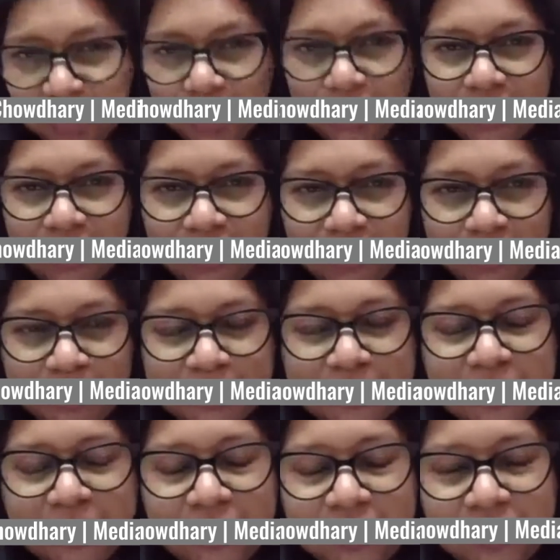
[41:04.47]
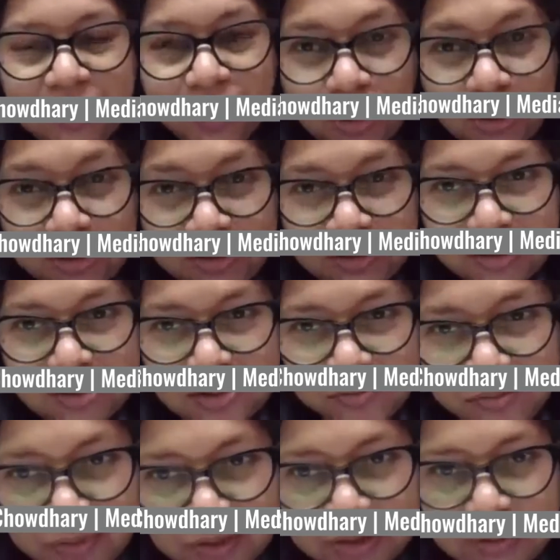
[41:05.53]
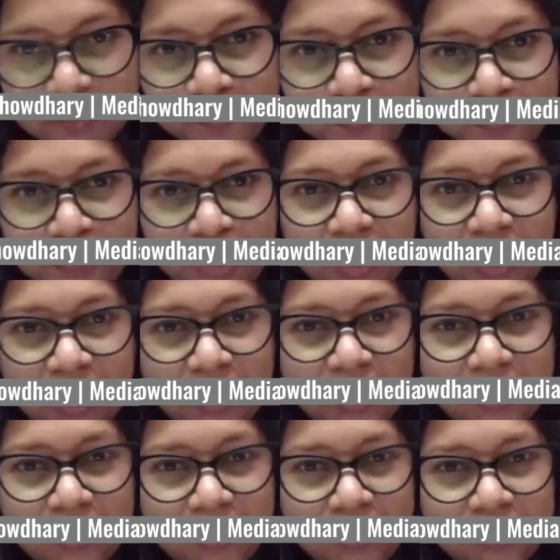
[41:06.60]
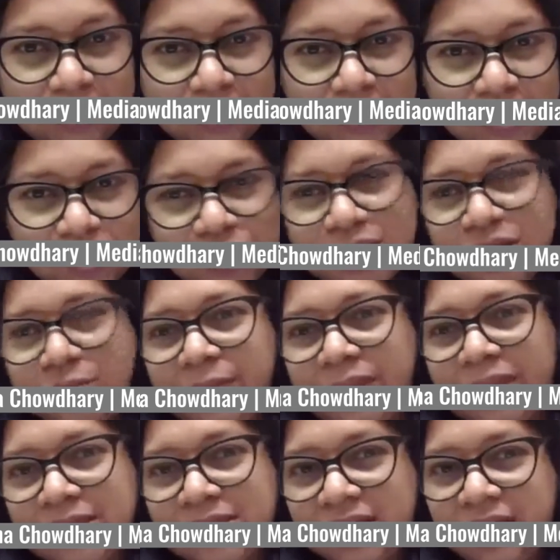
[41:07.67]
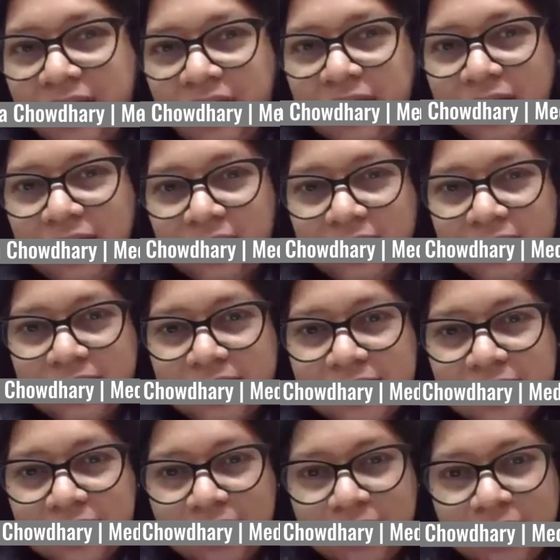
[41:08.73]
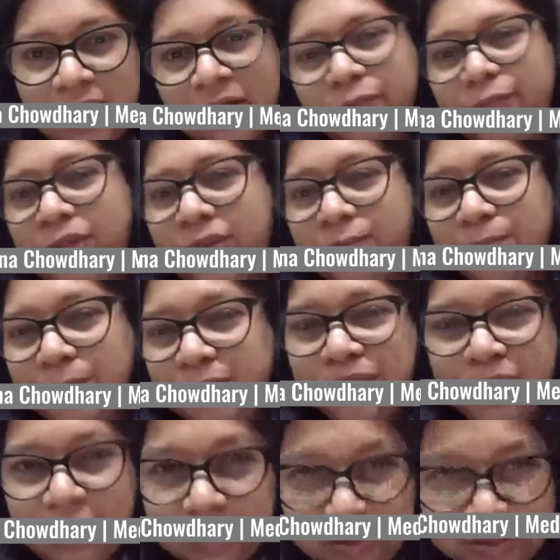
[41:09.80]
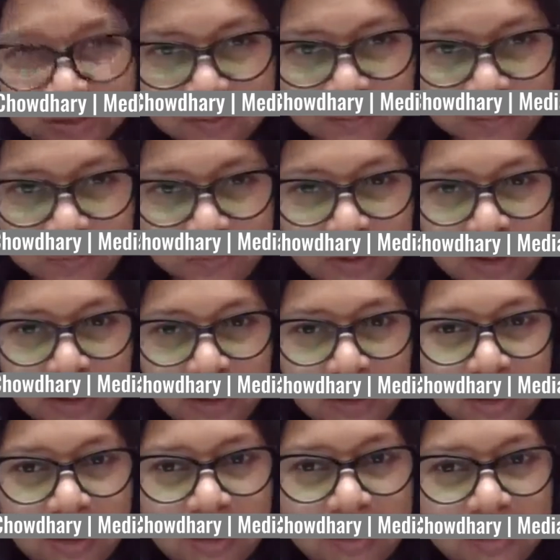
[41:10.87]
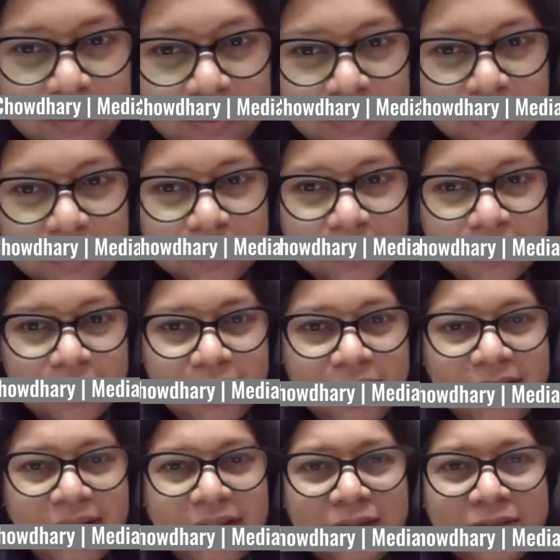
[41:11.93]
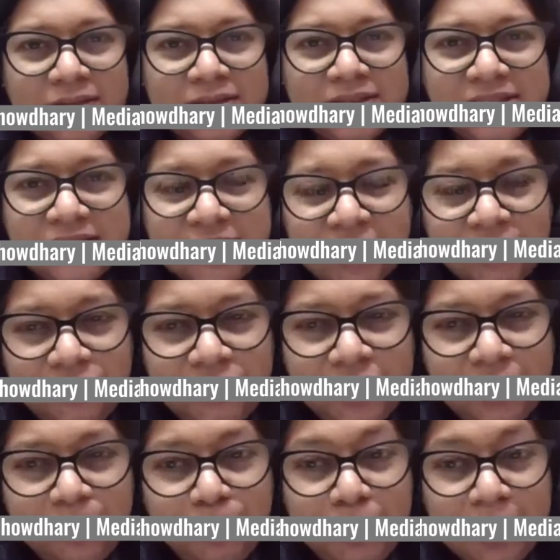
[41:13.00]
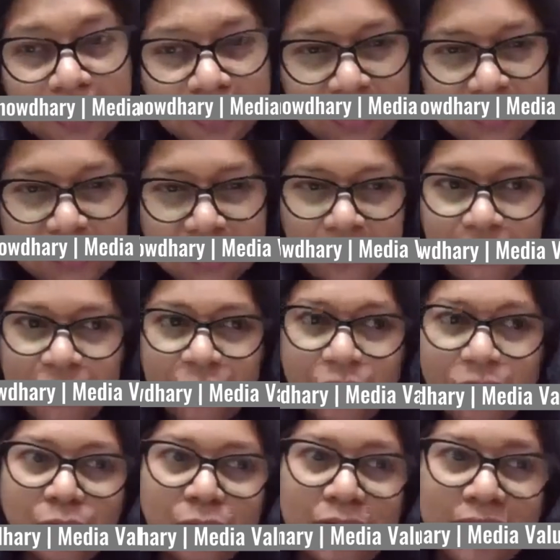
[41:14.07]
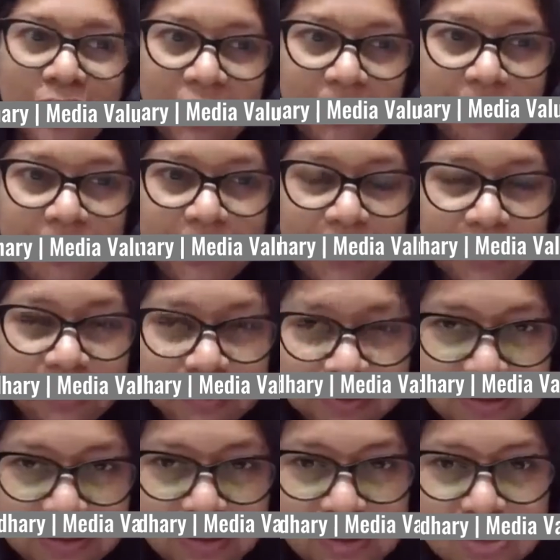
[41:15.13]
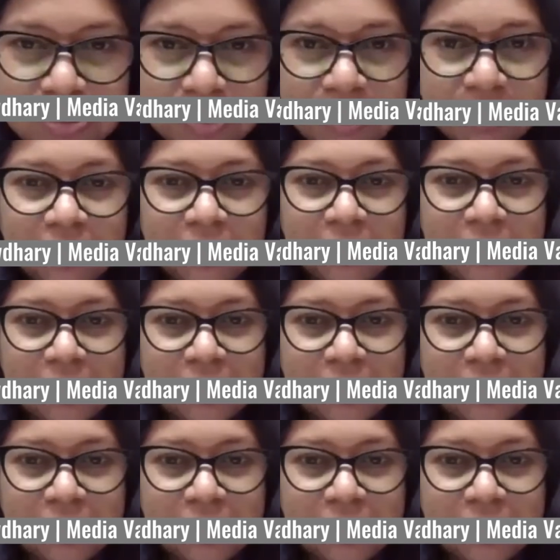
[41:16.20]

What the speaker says: not 100%, got transferred, and the social media sharing icons have become prevalent. And there are several plugins. If you go deep in researching